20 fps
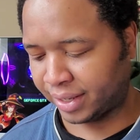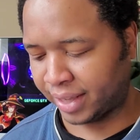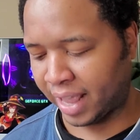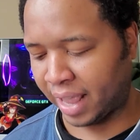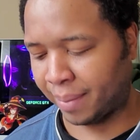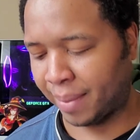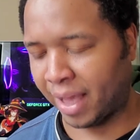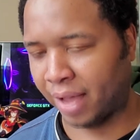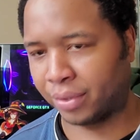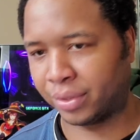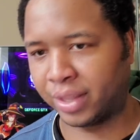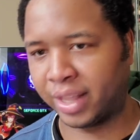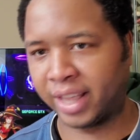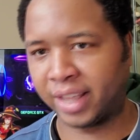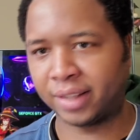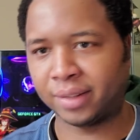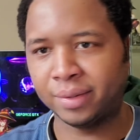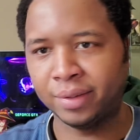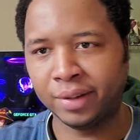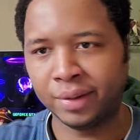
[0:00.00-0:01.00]
came out in
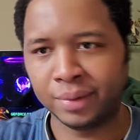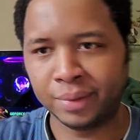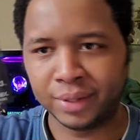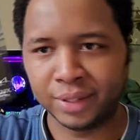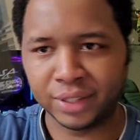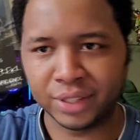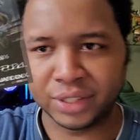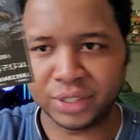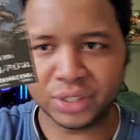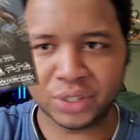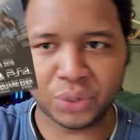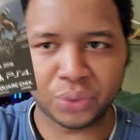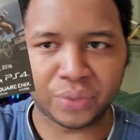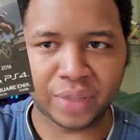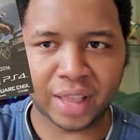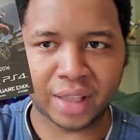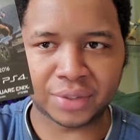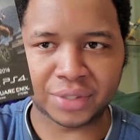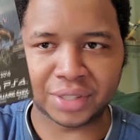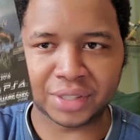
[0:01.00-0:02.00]
like
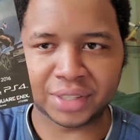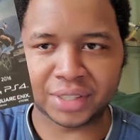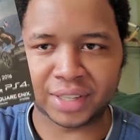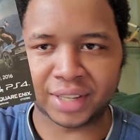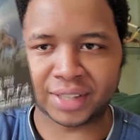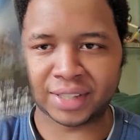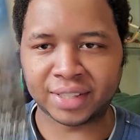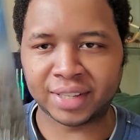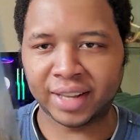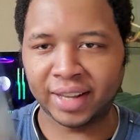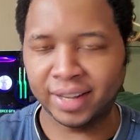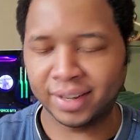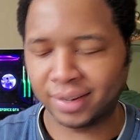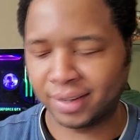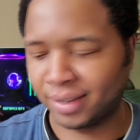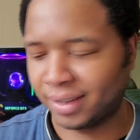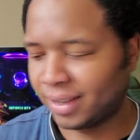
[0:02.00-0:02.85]
2016.